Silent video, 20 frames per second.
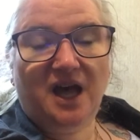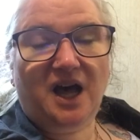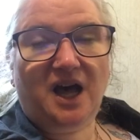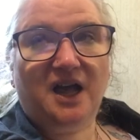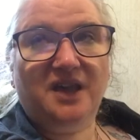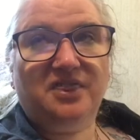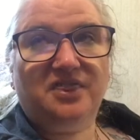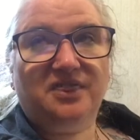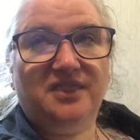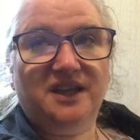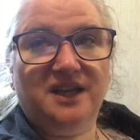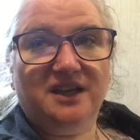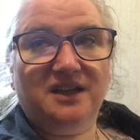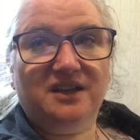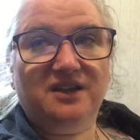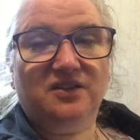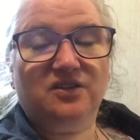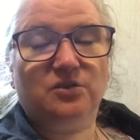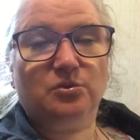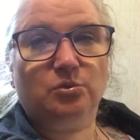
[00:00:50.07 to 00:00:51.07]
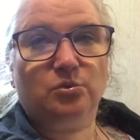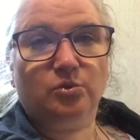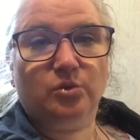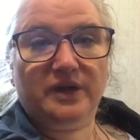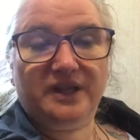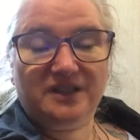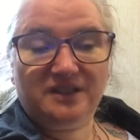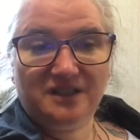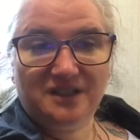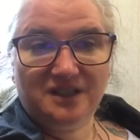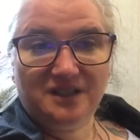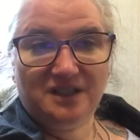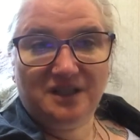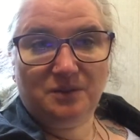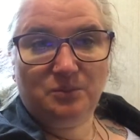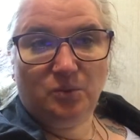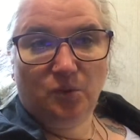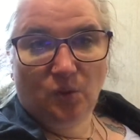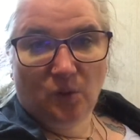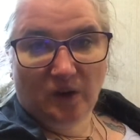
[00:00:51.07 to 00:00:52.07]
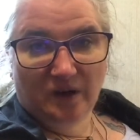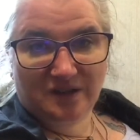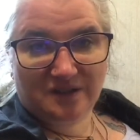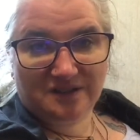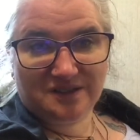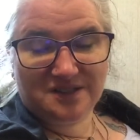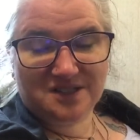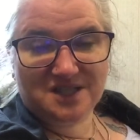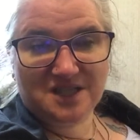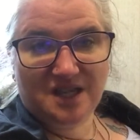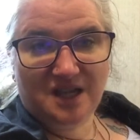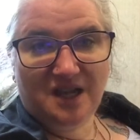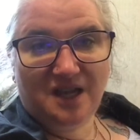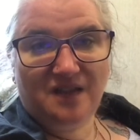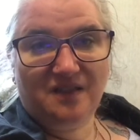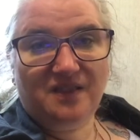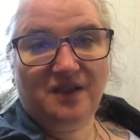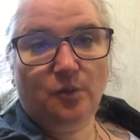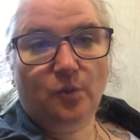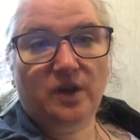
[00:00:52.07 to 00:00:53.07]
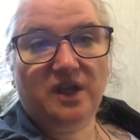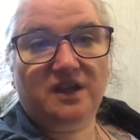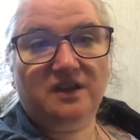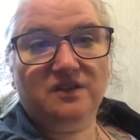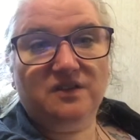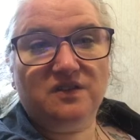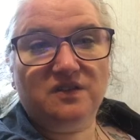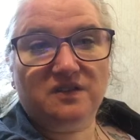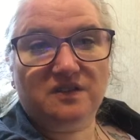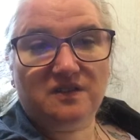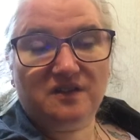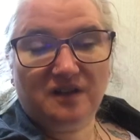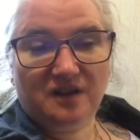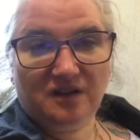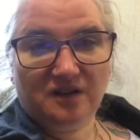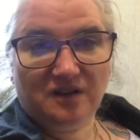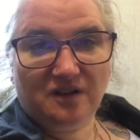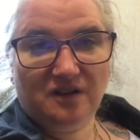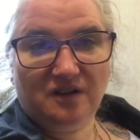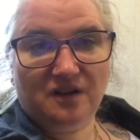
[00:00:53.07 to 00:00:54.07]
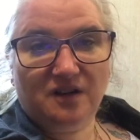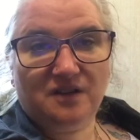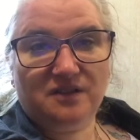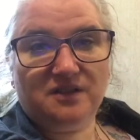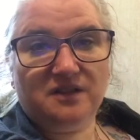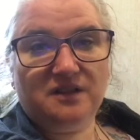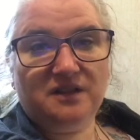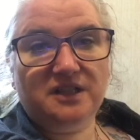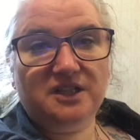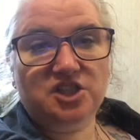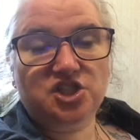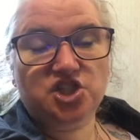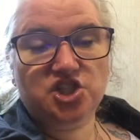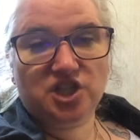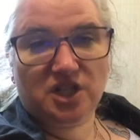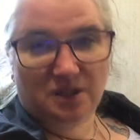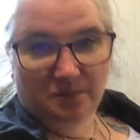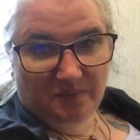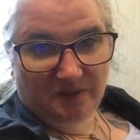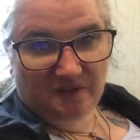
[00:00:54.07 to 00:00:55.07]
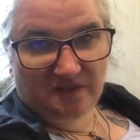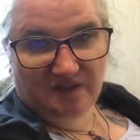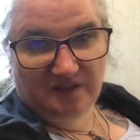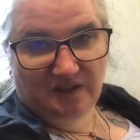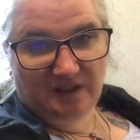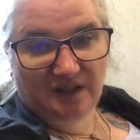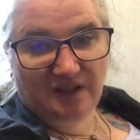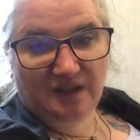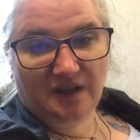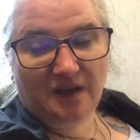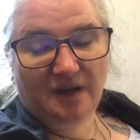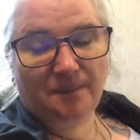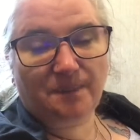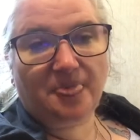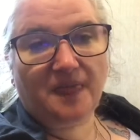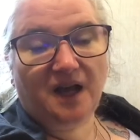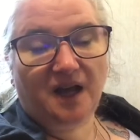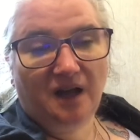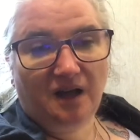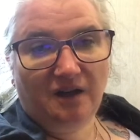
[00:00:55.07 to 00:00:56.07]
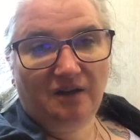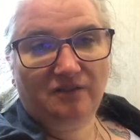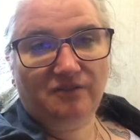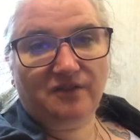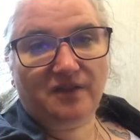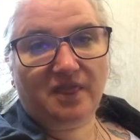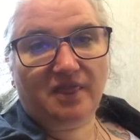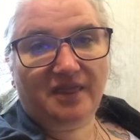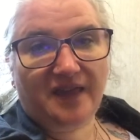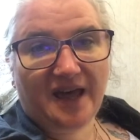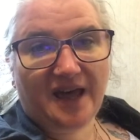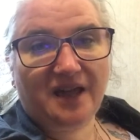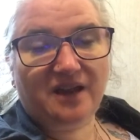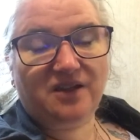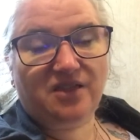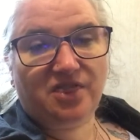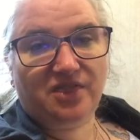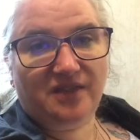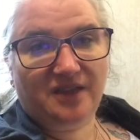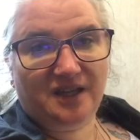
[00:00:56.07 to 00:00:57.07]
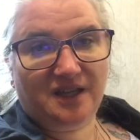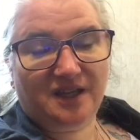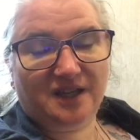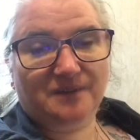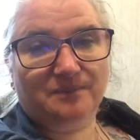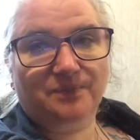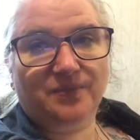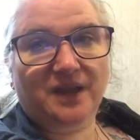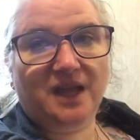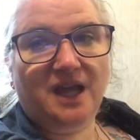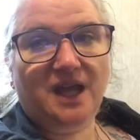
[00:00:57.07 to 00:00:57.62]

I think it's really important that we consider the legitimacy of that thing.